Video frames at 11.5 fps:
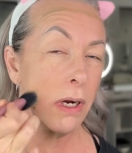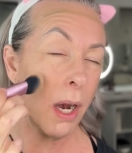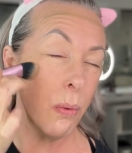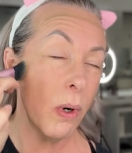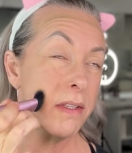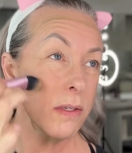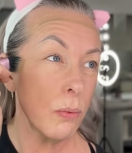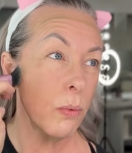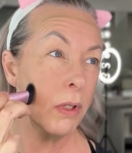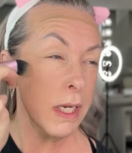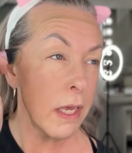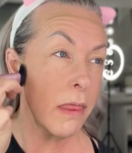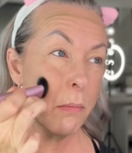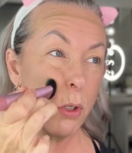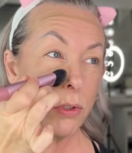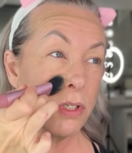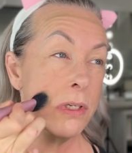I wasn't really in the
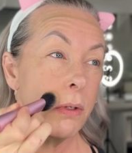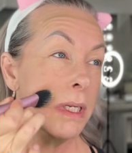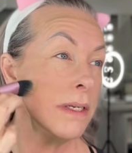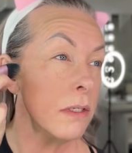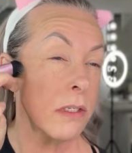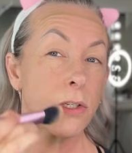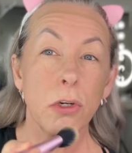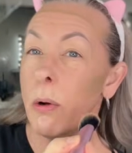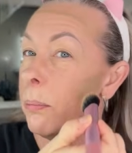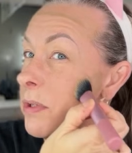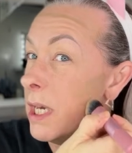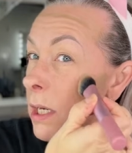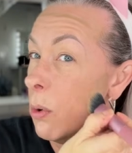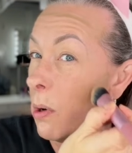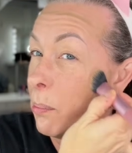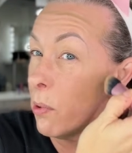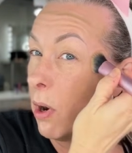mood to do any sculpting
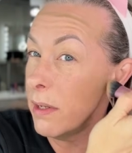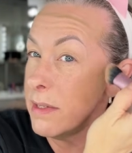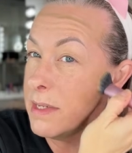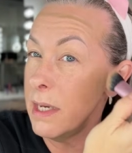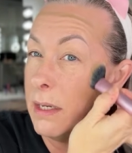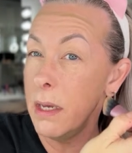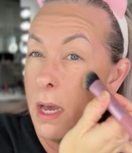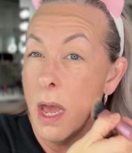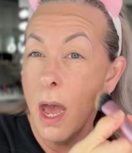or bronzing.